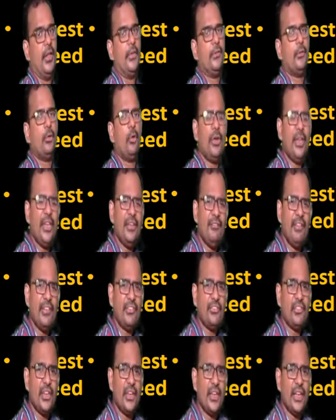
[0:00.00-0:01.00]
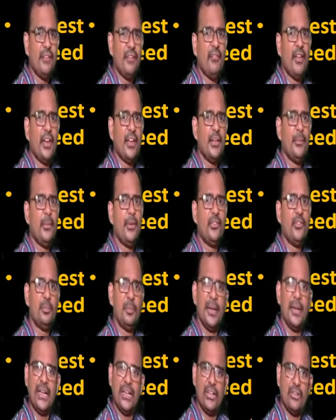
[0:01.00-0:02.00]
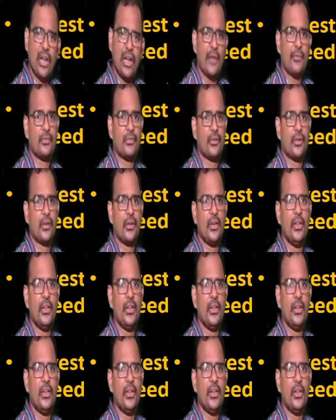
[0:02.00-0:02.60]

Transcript: So investing in variable speed drives,